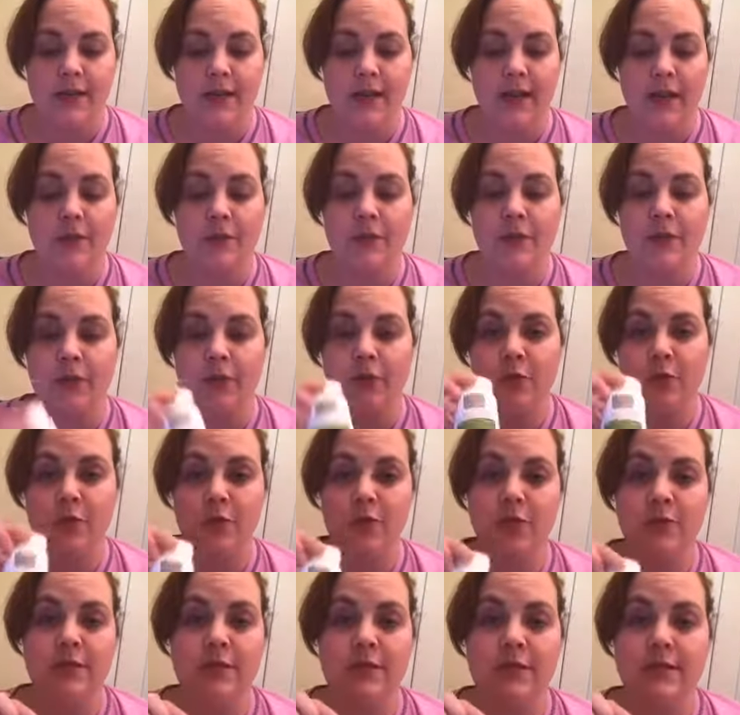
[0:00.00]
If you
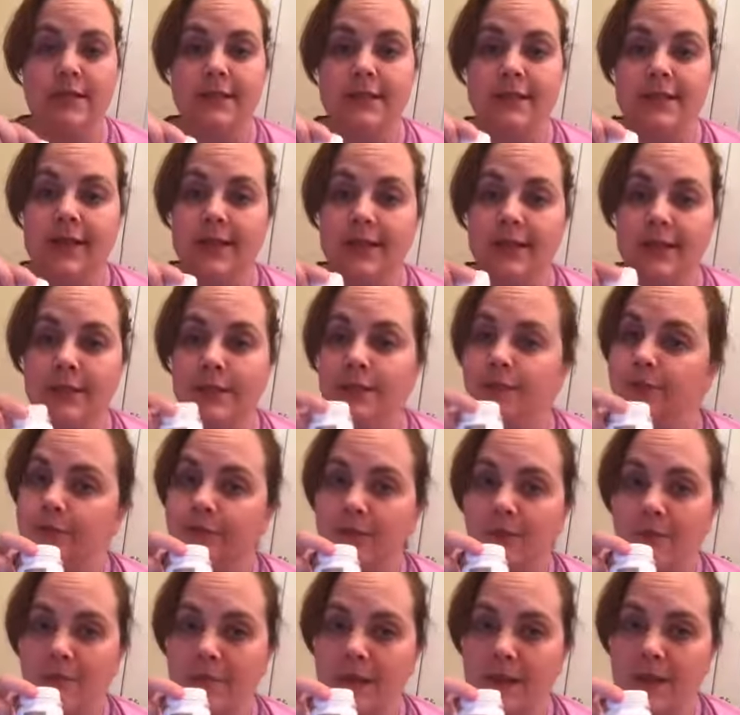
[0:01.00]
use these daily
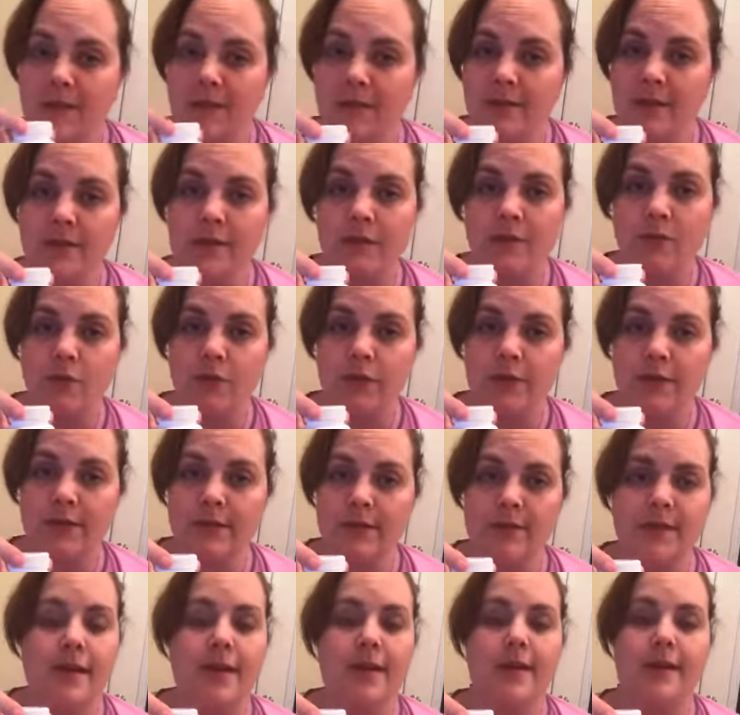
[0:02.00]
for maintenance, it's once
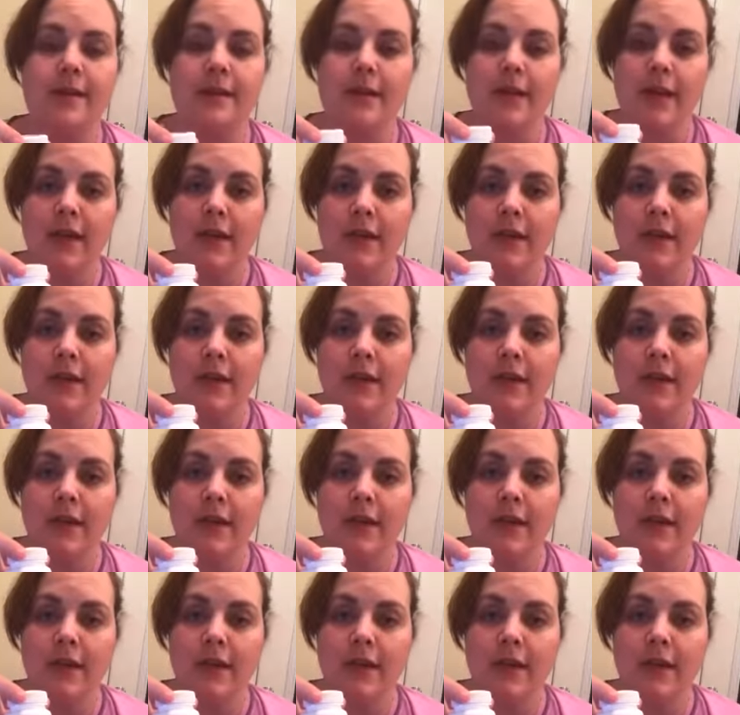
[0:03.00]
a day.